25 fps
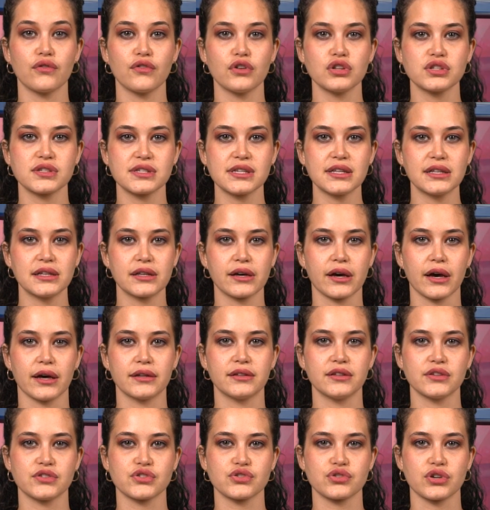
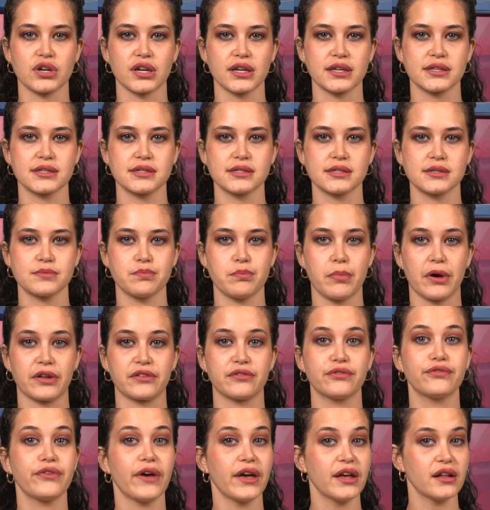Novosilka districts,
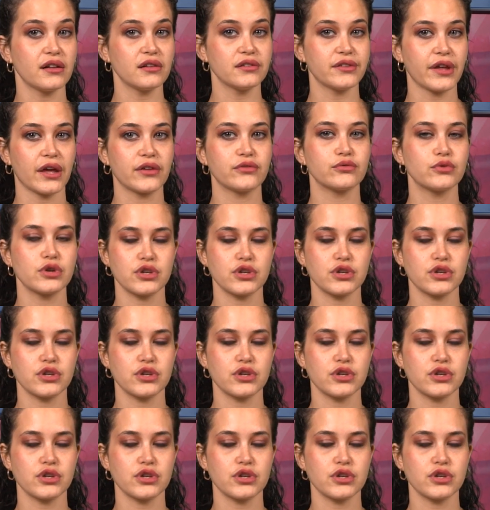but failed and